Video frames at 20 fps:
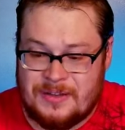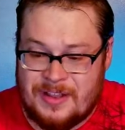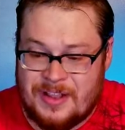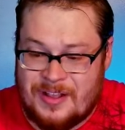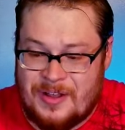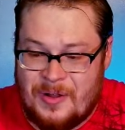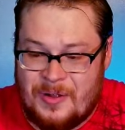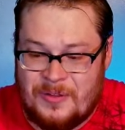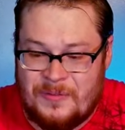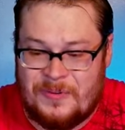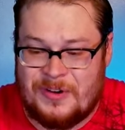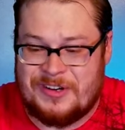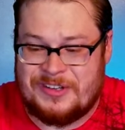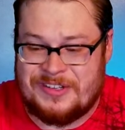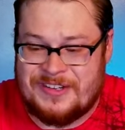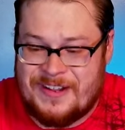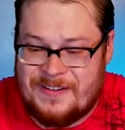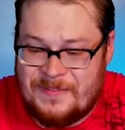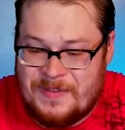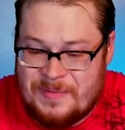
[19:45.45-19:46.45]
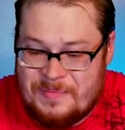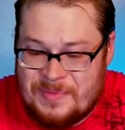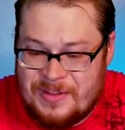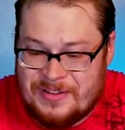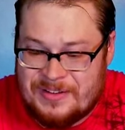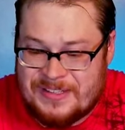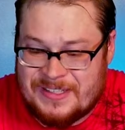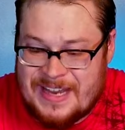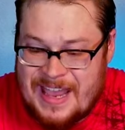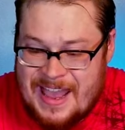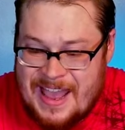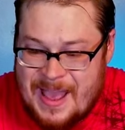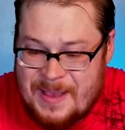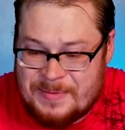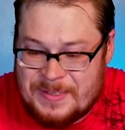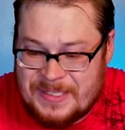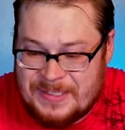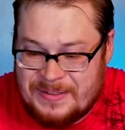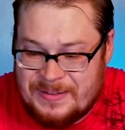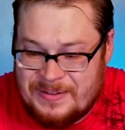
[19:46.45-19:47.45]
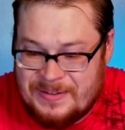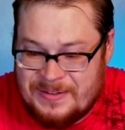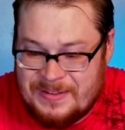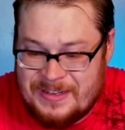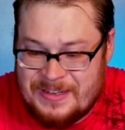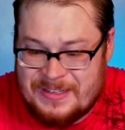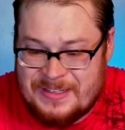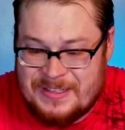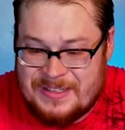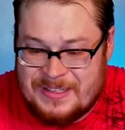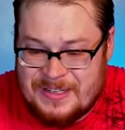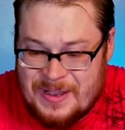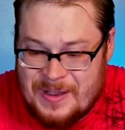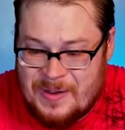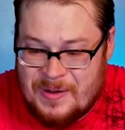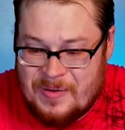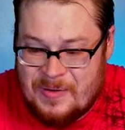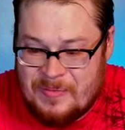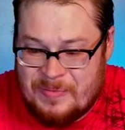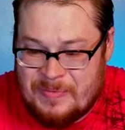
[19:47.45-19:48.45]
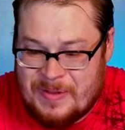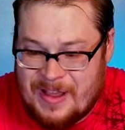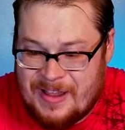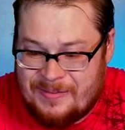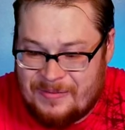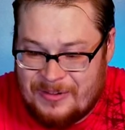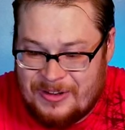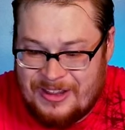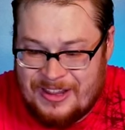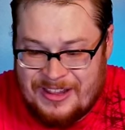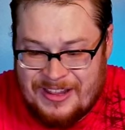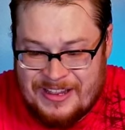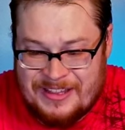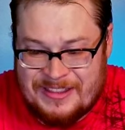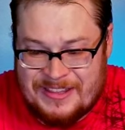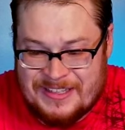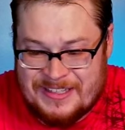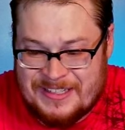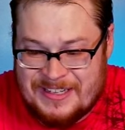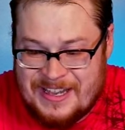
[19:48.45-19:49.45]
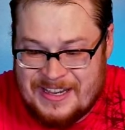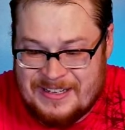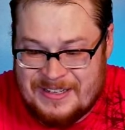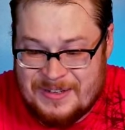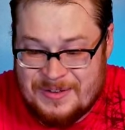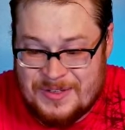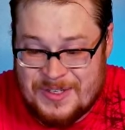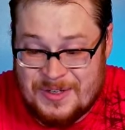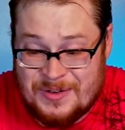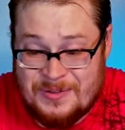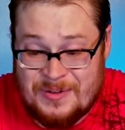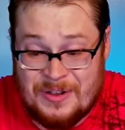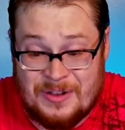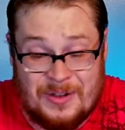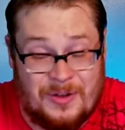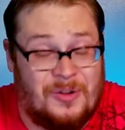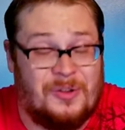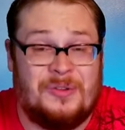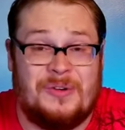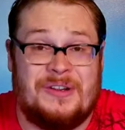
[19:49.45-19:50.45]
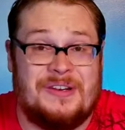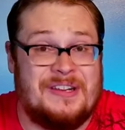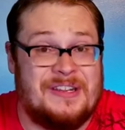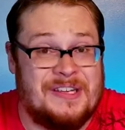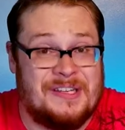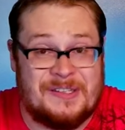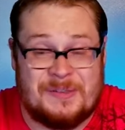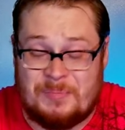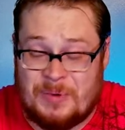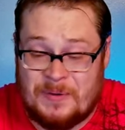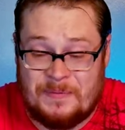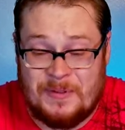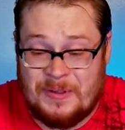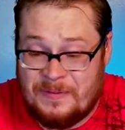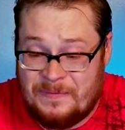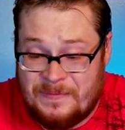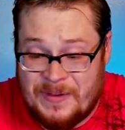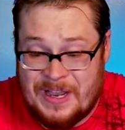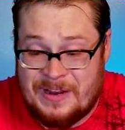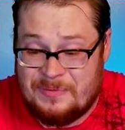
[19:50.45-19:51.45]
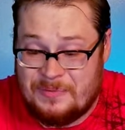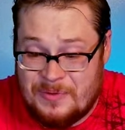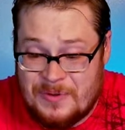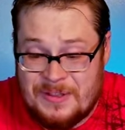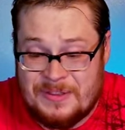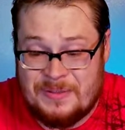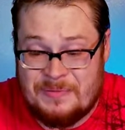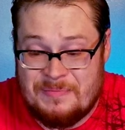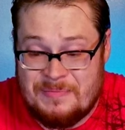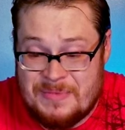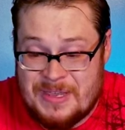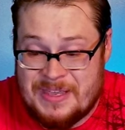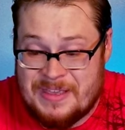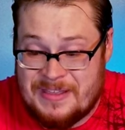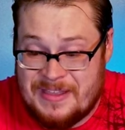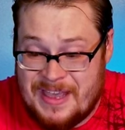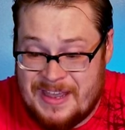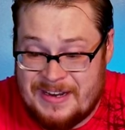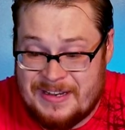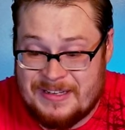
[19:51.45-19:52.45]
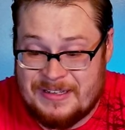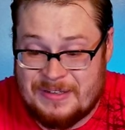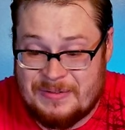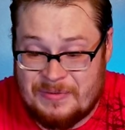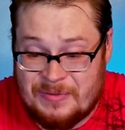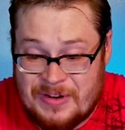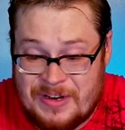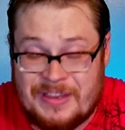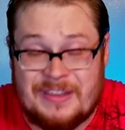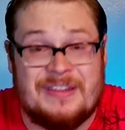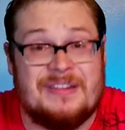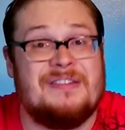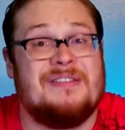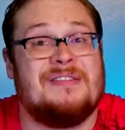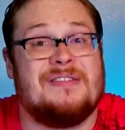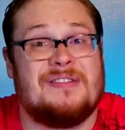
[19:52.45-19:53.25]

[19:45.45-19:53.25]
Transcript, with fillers: the gold version of him looks absolutely dope. I really like this guy too. So a gold one is perfectly fine with me. That is freaking